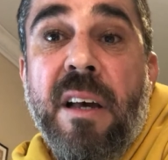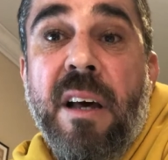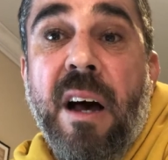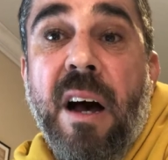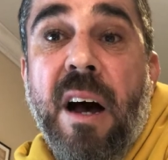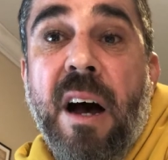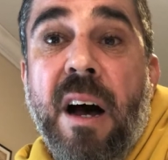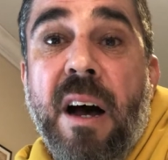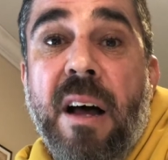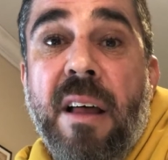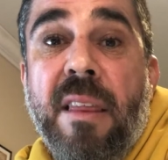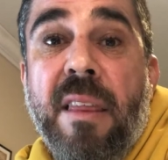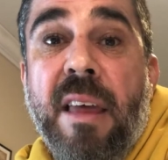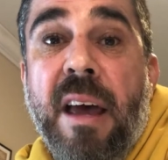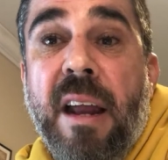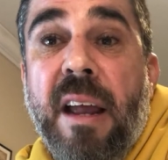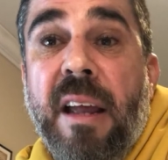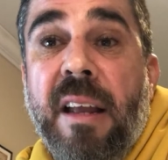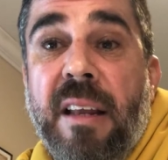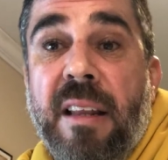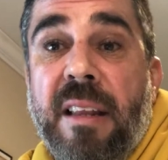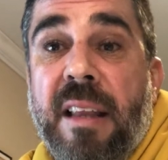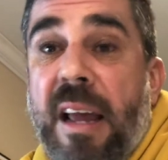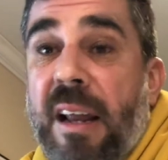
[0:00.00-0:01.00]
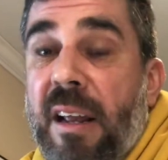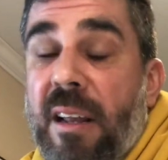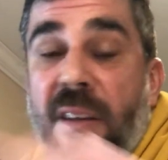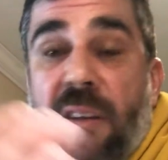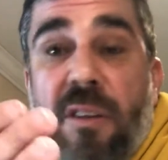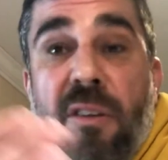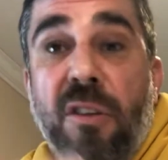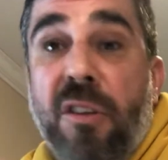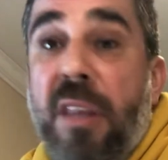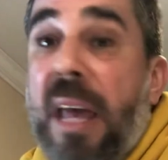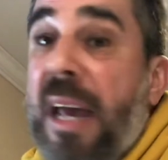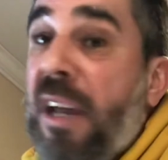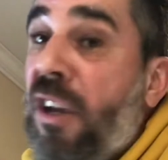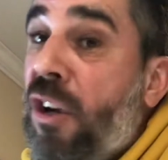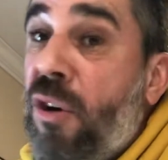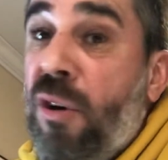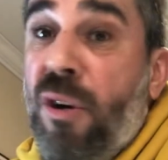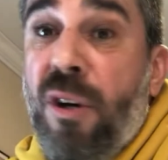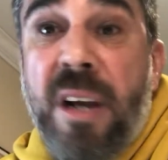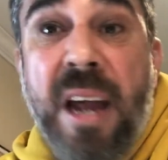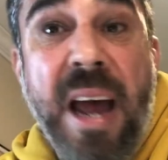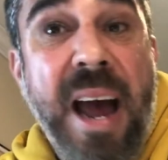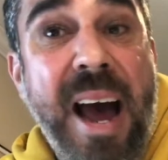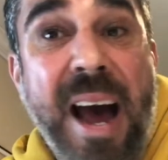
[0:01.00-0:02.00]
uh, that, that, that
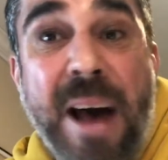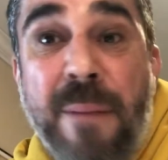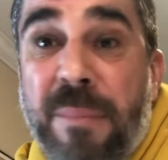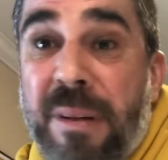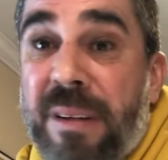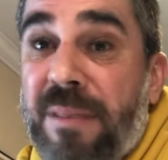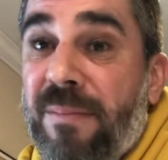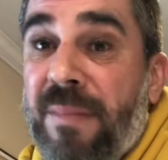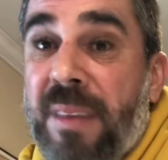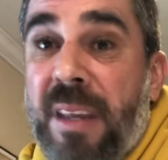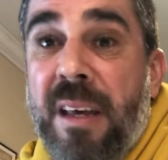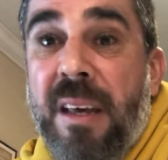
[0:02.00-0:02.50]
could happen.